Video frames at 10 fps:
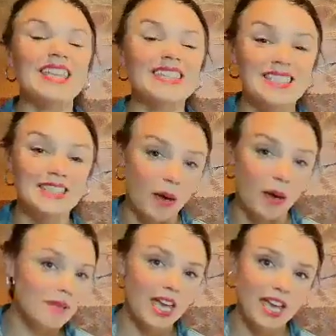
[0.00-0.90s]
In
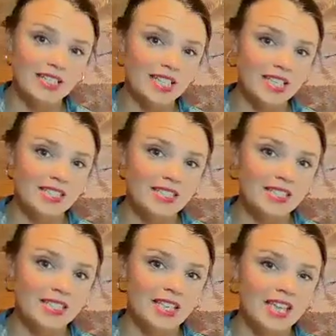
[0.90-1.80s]
some cases,
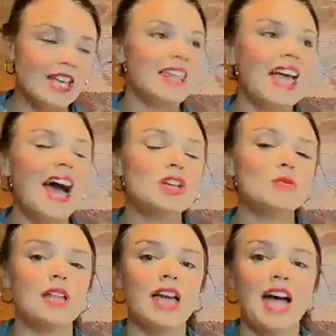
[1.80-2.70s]
they
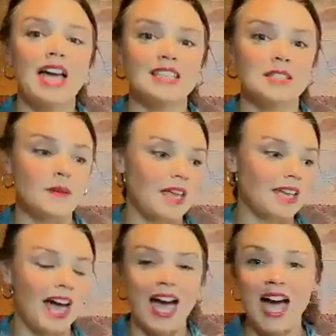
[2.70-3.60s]
actually had to
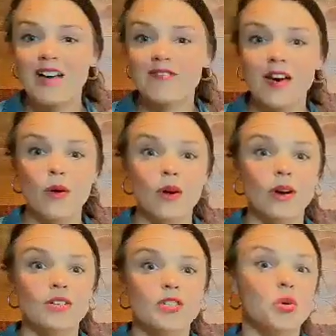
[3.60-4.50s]
spend a half
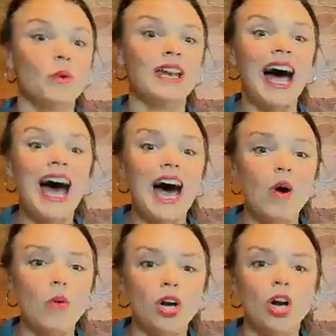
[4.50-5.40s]
hour to an
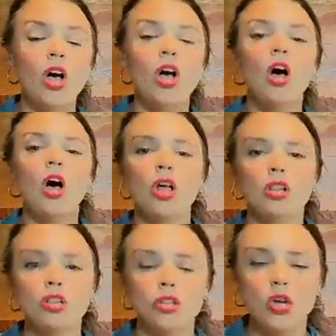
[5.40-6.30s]
hour
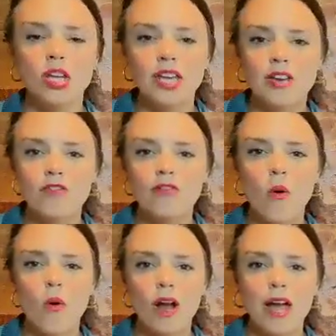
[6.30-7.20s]
looking
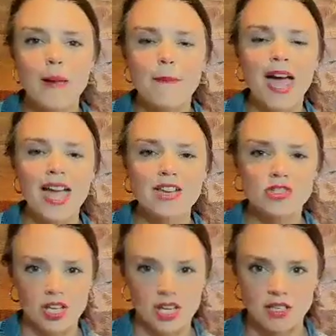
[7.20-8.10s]
for a
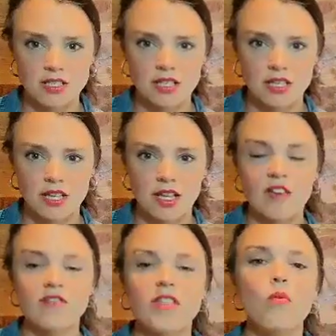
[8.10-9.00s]
patient
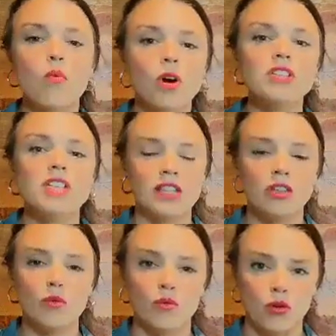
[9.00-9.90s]
if they weren't
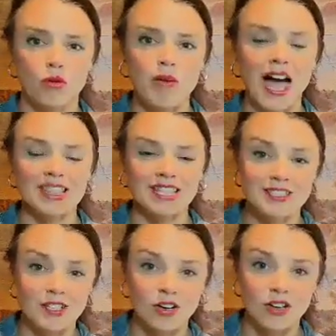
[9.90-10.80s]
in their room at the
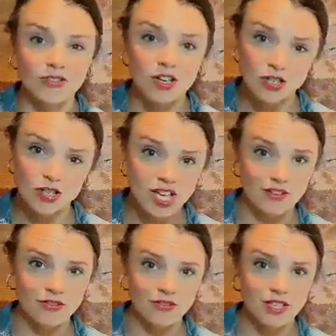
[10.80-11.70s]
start of their
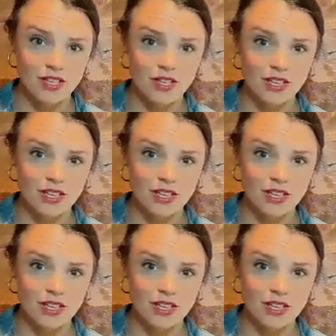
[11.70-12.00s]
shift.